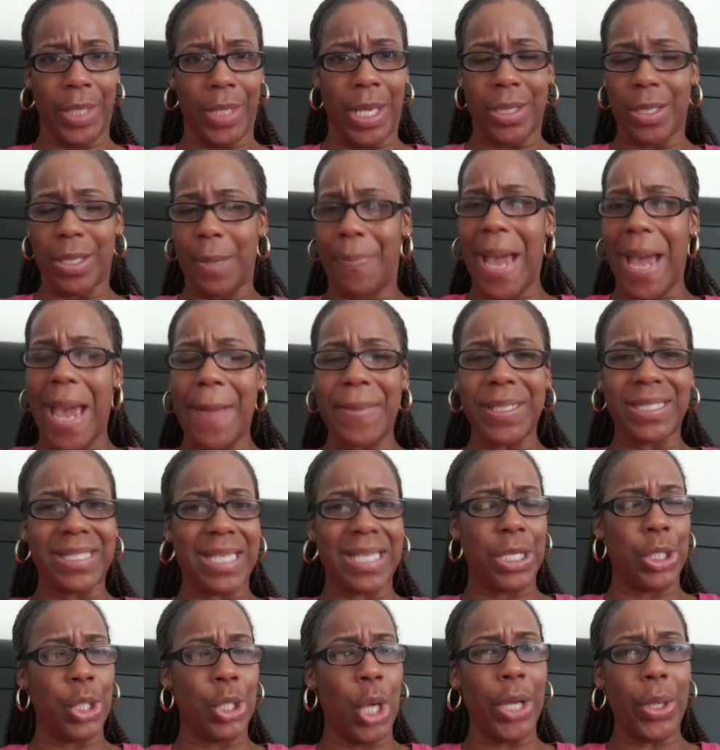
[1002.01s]
The Bible say,
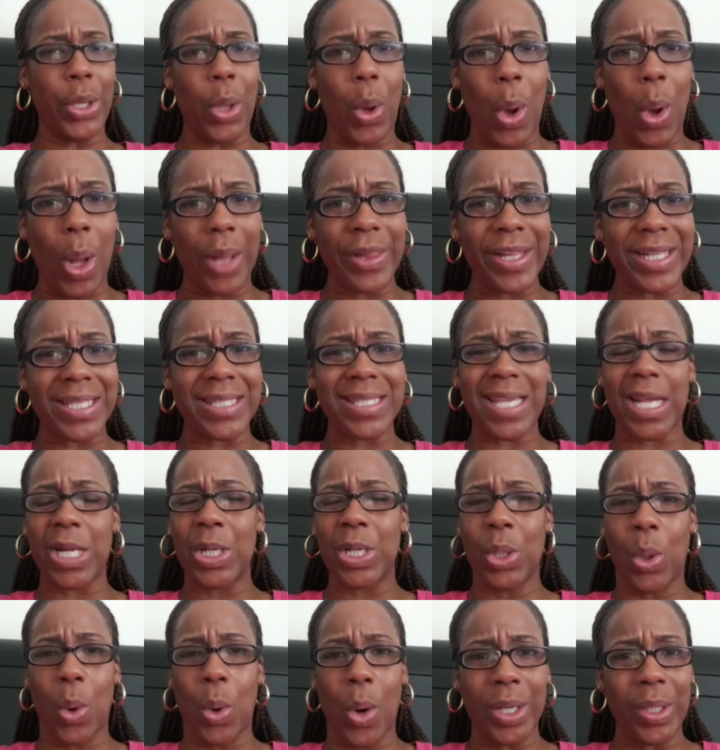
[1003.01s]
not all that say,
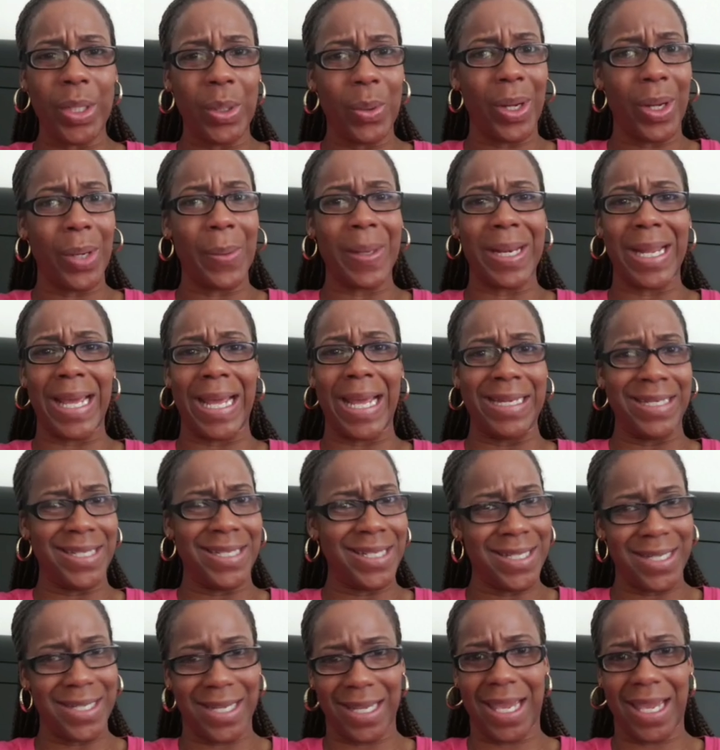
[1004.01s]
Lord, Lord, will enter
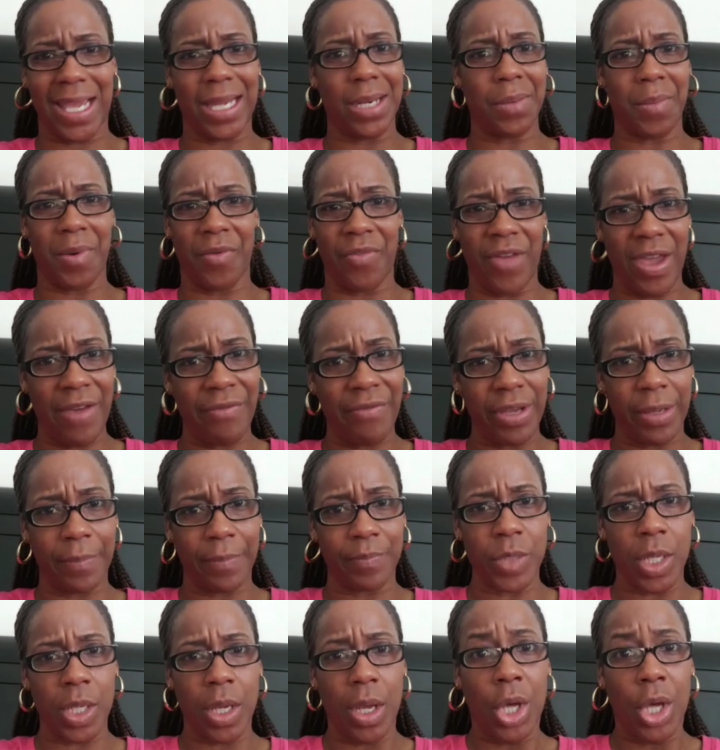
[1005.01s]
into the kingdom of heaven.
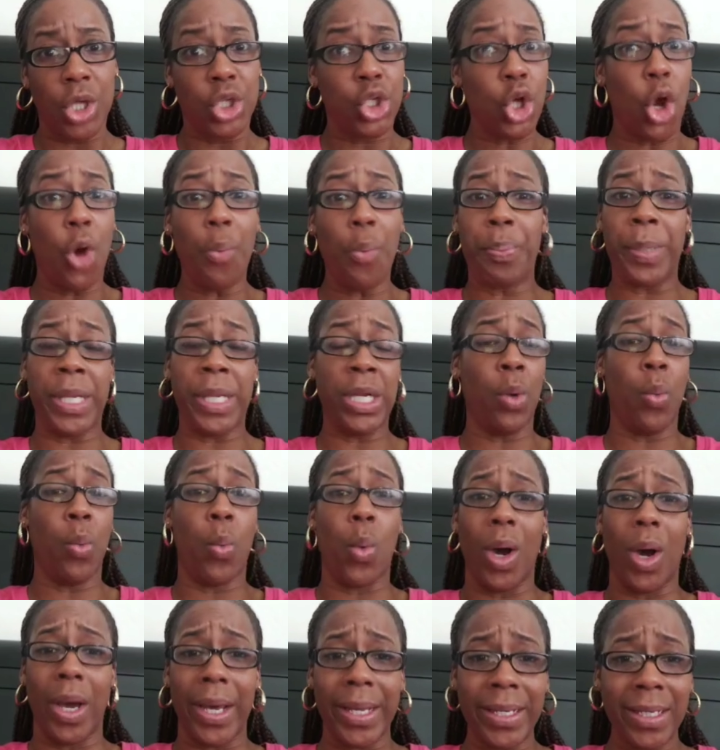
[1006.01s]
Don't be the
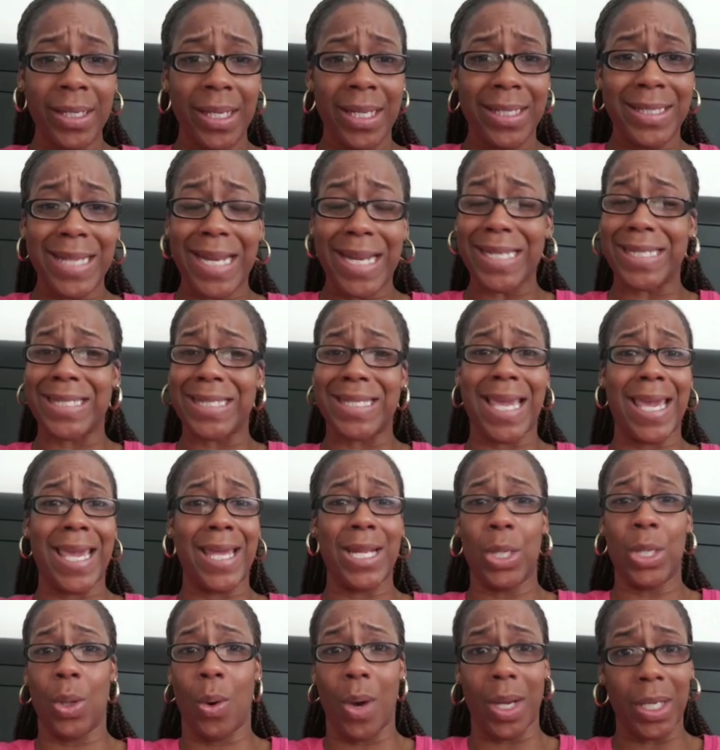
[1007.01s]
one that is
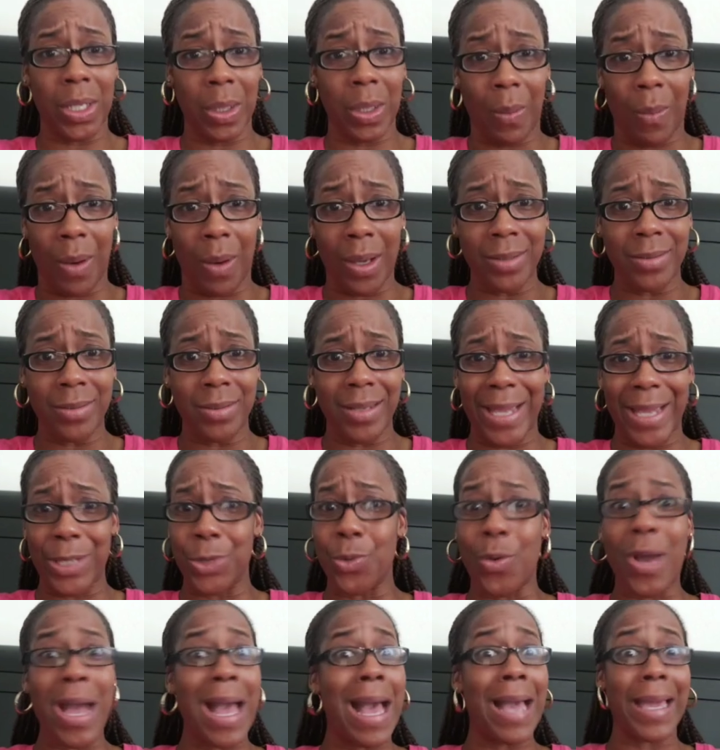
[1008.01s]
saying, Lord, Lord, and you
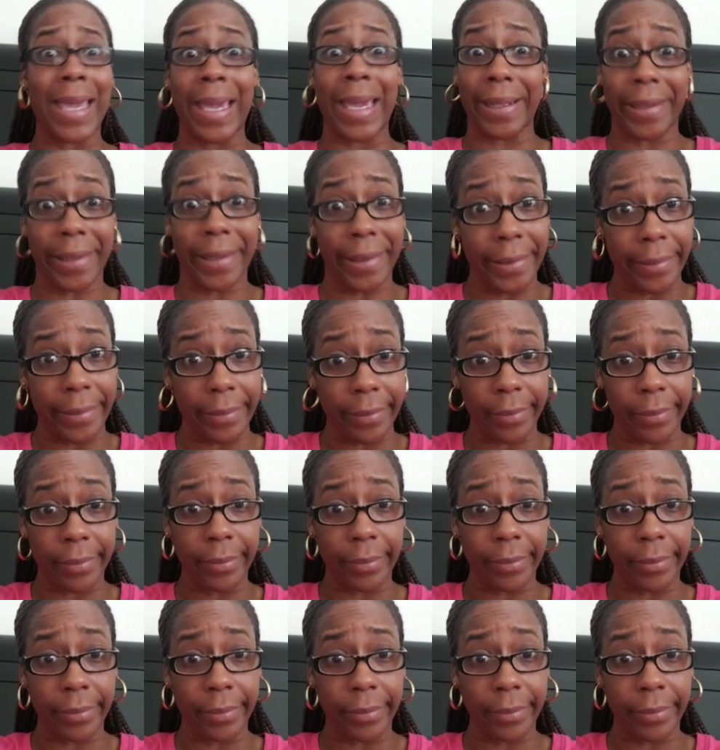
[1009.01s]
can't get in.